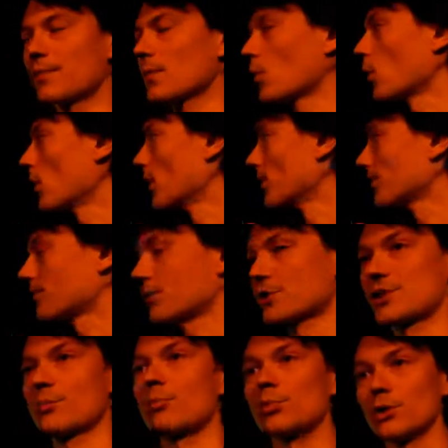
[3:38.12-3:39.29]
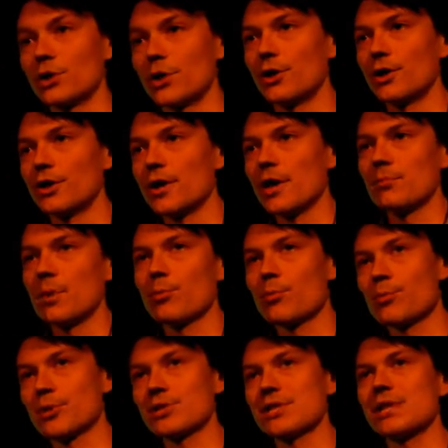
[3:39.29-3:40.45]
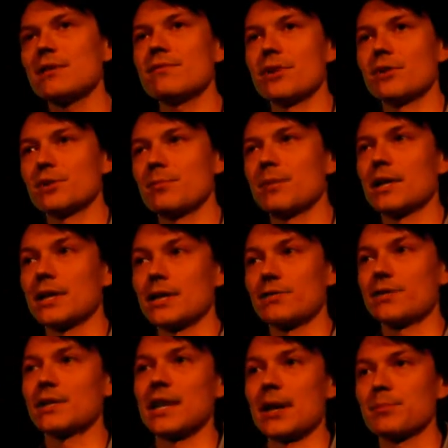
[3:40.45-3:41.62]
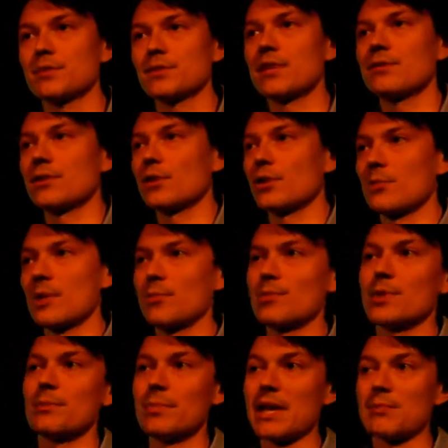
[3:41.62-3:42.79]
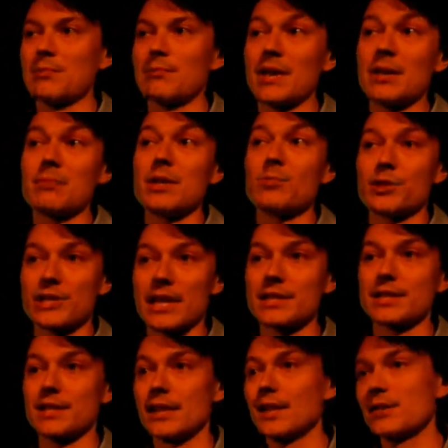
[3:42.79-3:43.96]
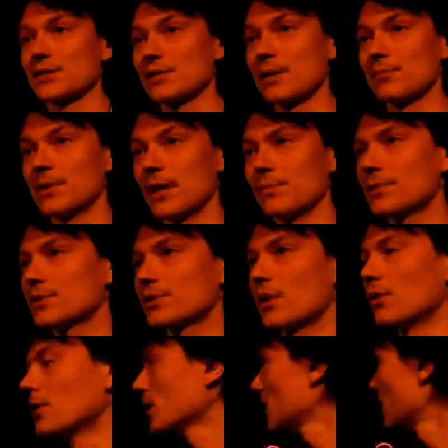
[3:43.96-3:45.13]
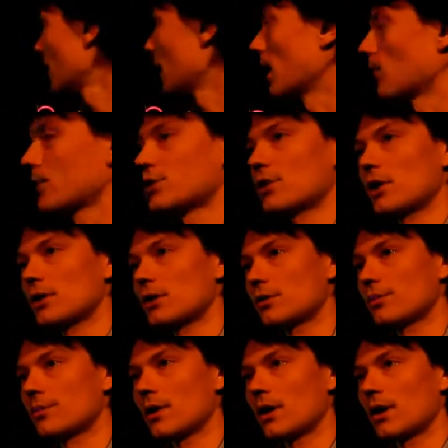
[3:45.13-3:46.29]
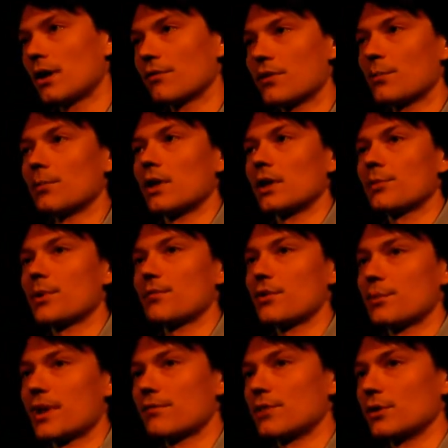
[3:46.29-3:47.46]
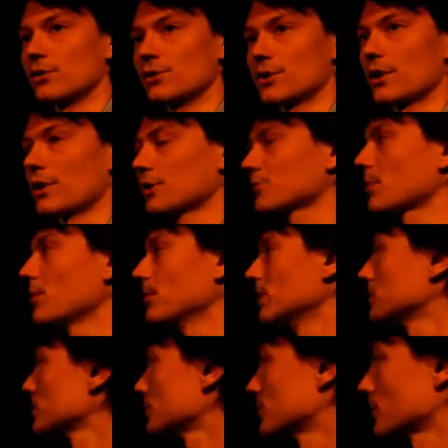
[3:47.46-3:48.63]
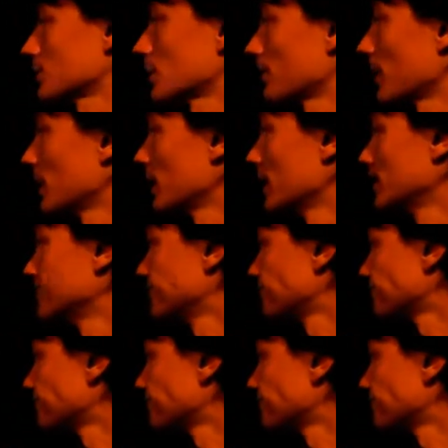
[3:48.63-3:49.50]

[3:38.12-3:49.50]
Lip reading: or for example, blur. People perceive those as being at different depths, even though they may be projected at the same depth. So we draw a little bit from that field during our experiments, which I'll talk about later.